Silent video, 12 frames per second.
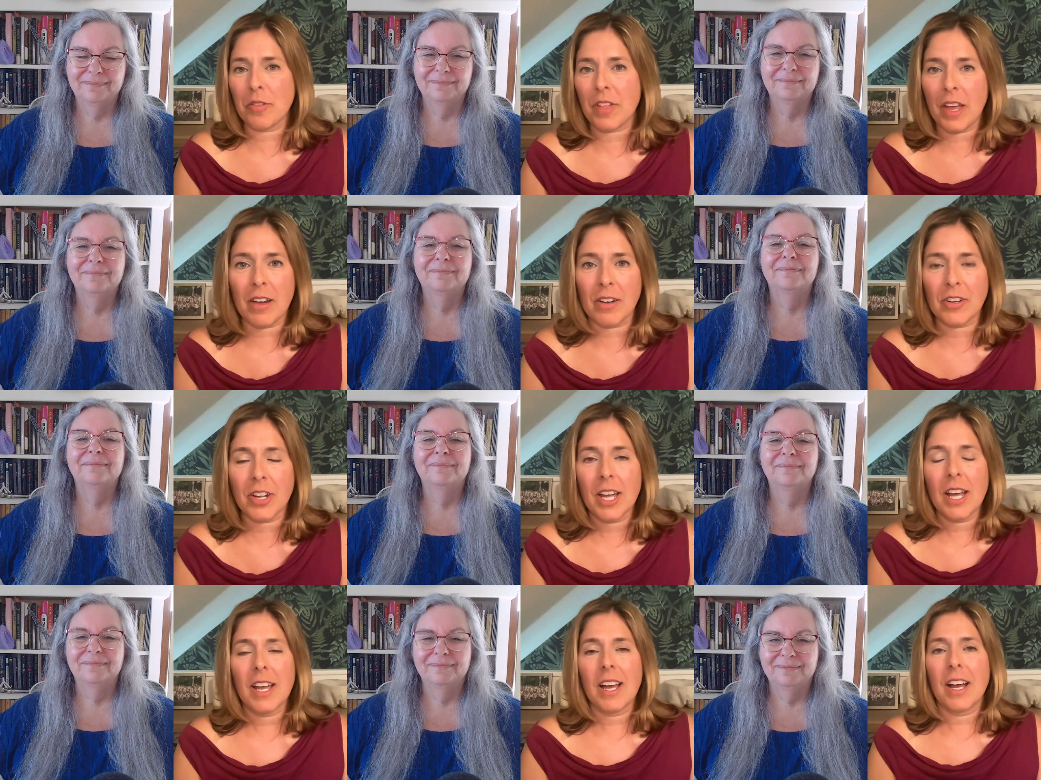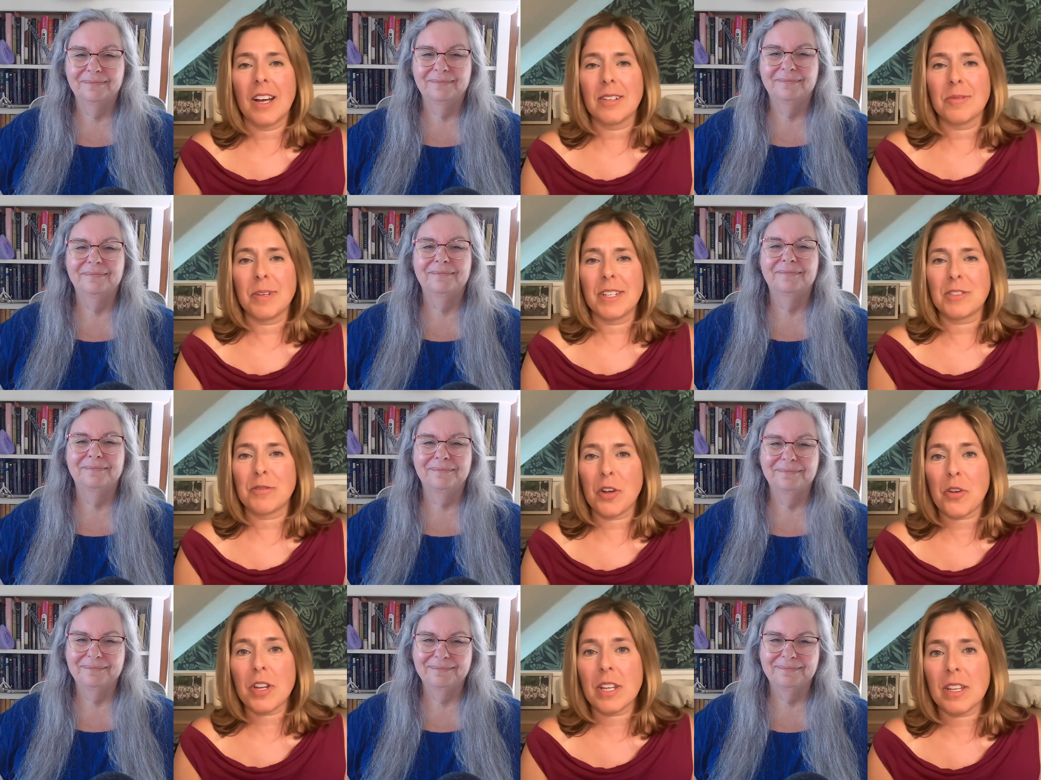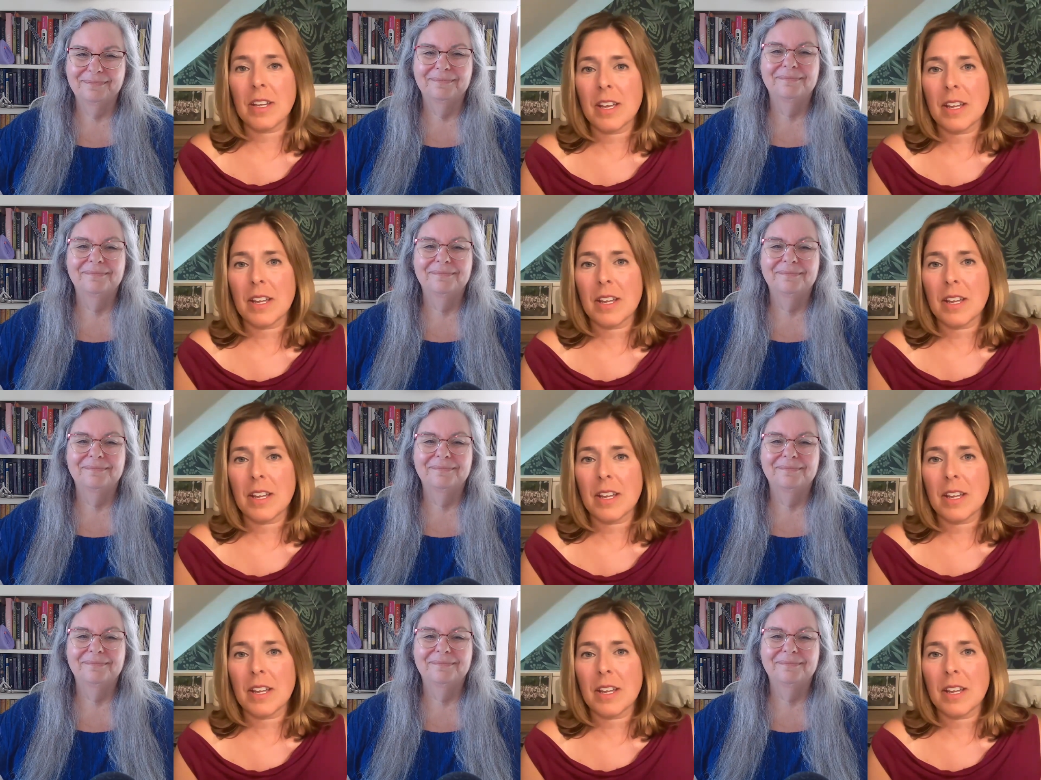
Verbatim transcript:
Speaker 1: there. Um, it's very